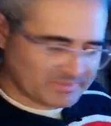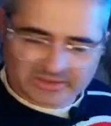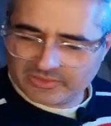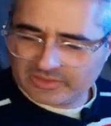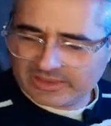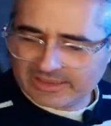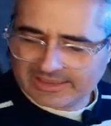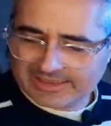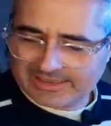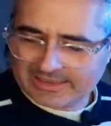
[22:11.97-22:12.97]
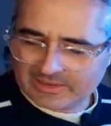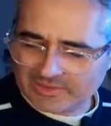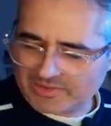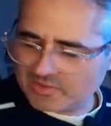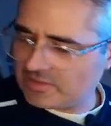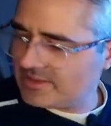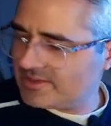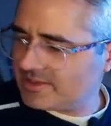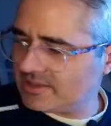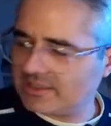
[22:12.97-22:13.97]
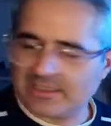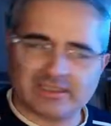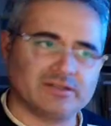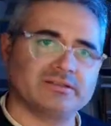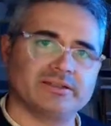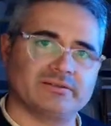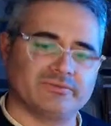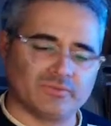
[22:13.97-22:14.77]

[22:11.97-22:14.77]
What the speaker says: but today again I was too lazy and I only have